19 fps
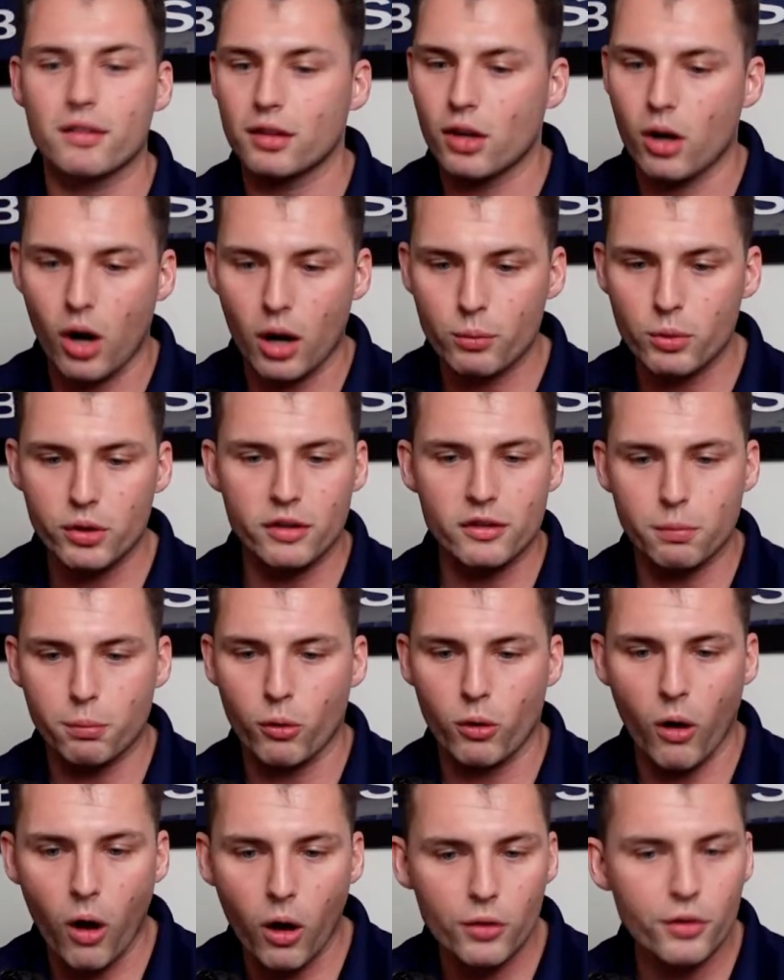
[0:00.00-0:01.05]
You know, I really
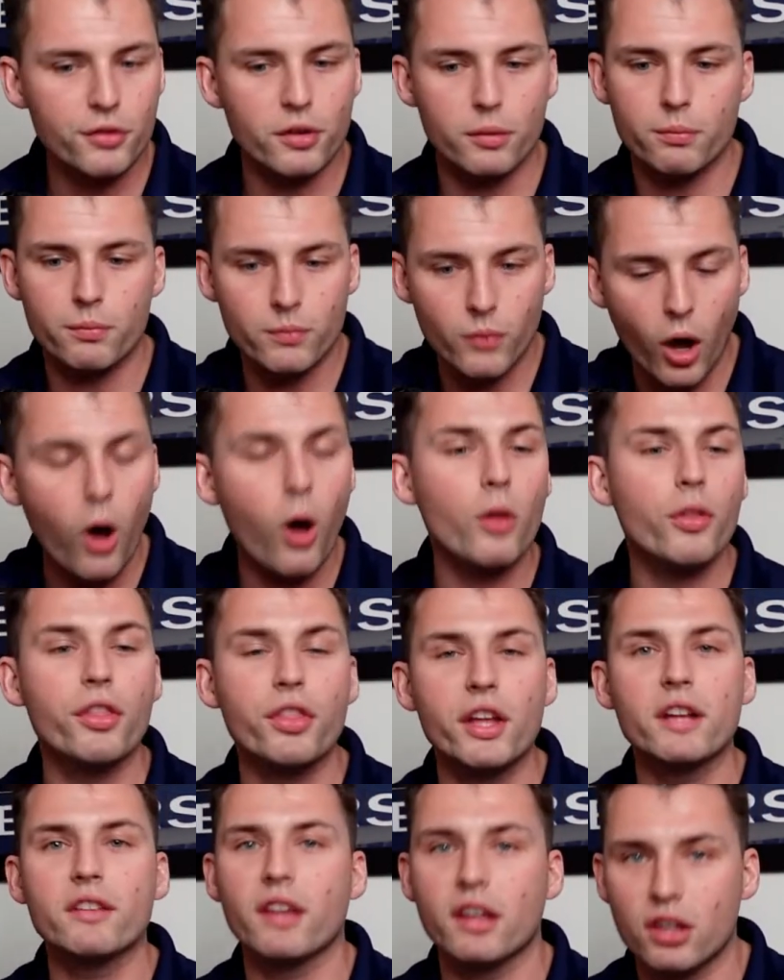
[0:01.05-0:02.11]
support all this, all the
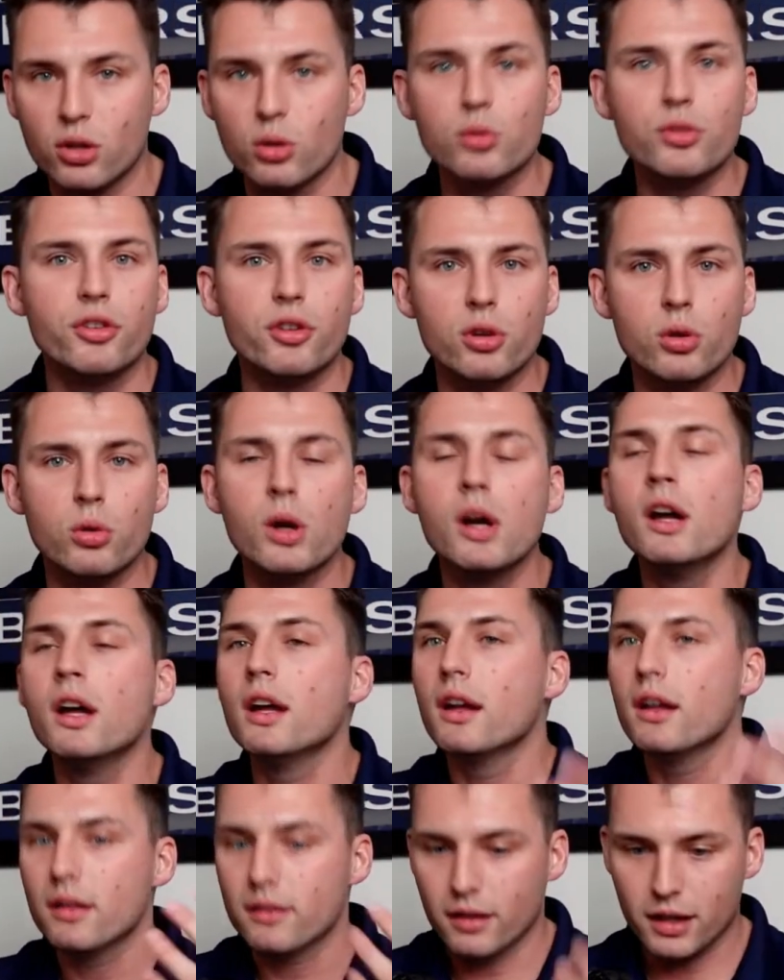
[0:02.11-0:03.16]
things that you do
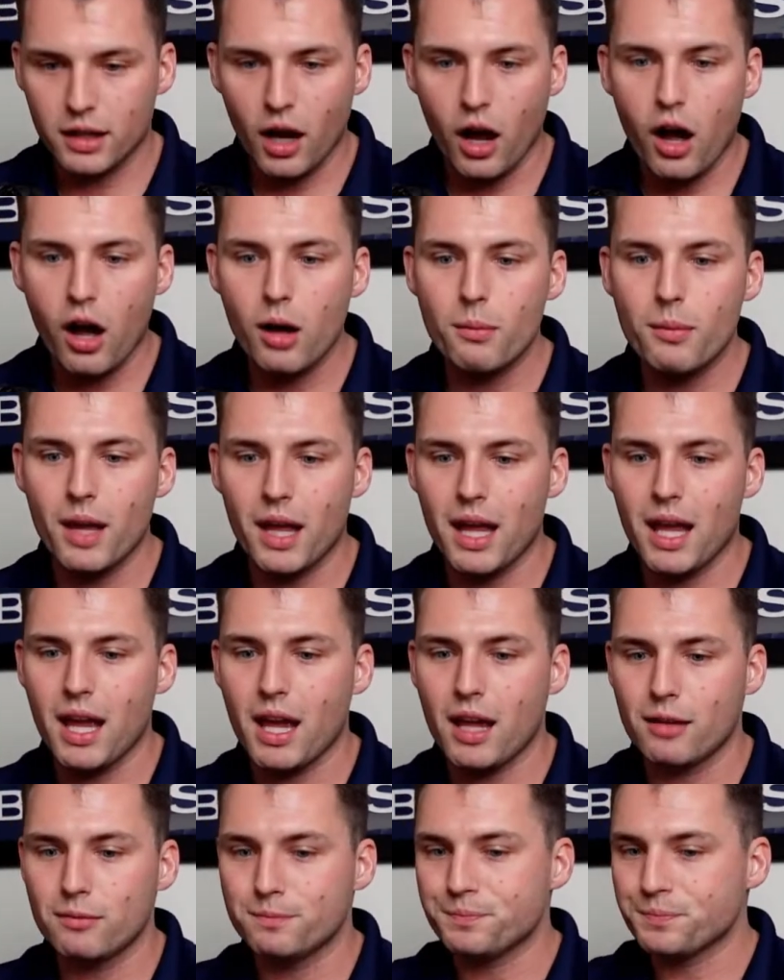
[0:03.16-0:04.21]
to come
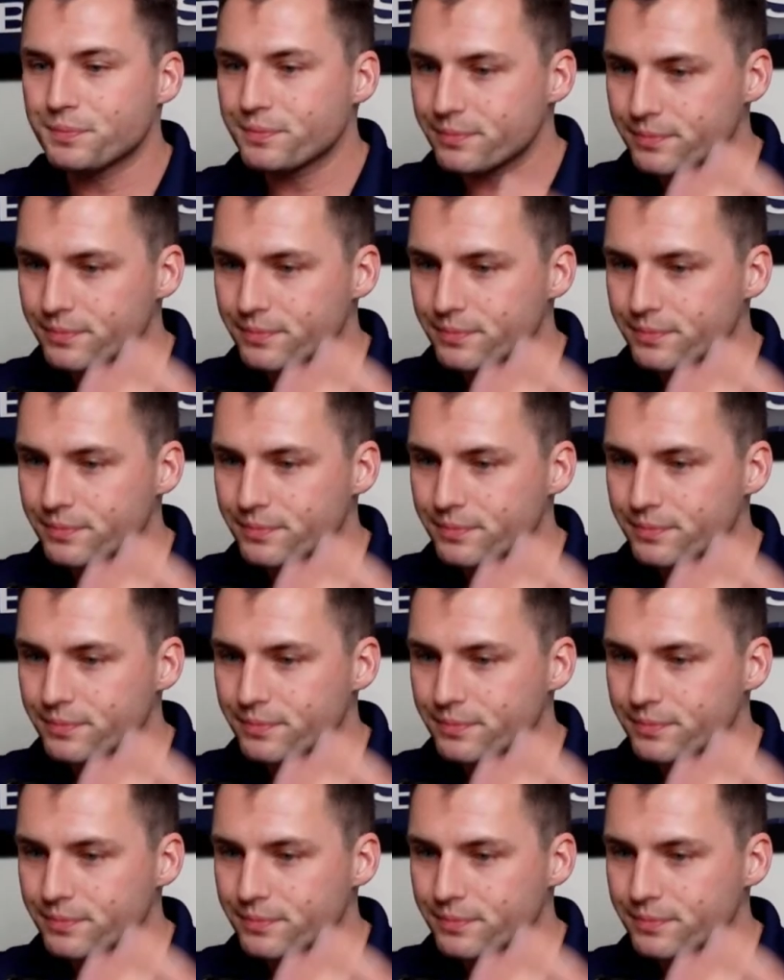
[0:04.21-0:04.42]
and,